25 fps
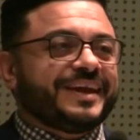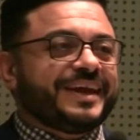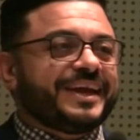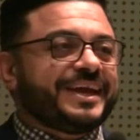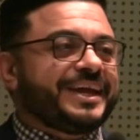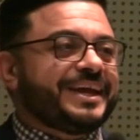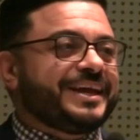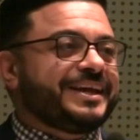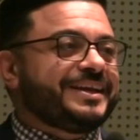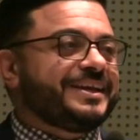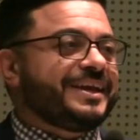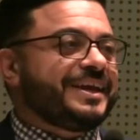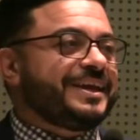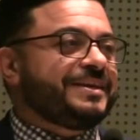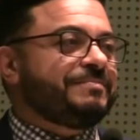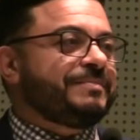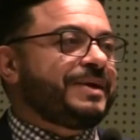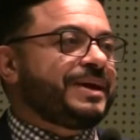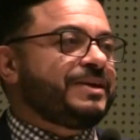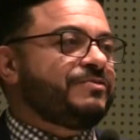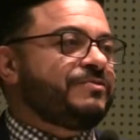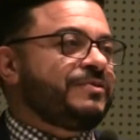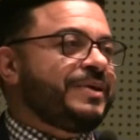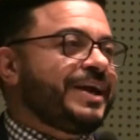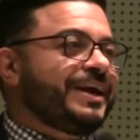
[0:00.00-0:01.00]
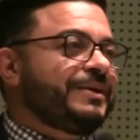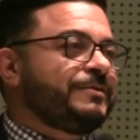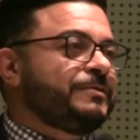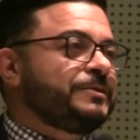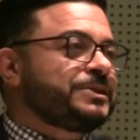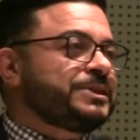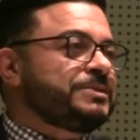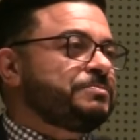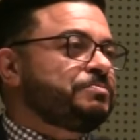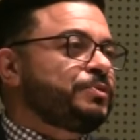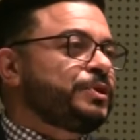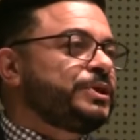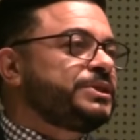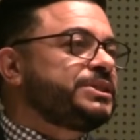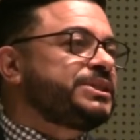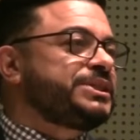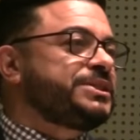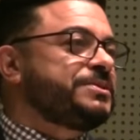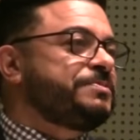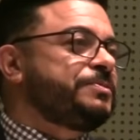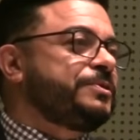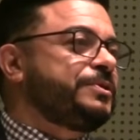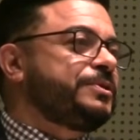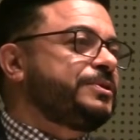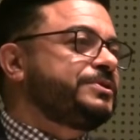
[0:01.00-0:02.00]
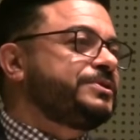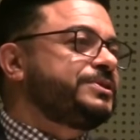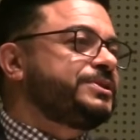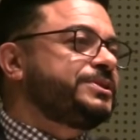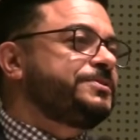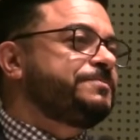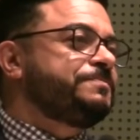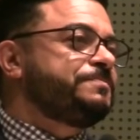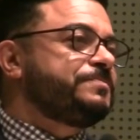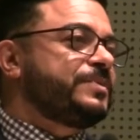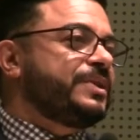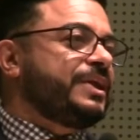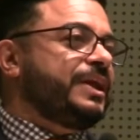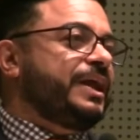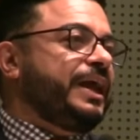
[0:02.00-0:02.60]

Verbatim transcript: And, and my values and principles.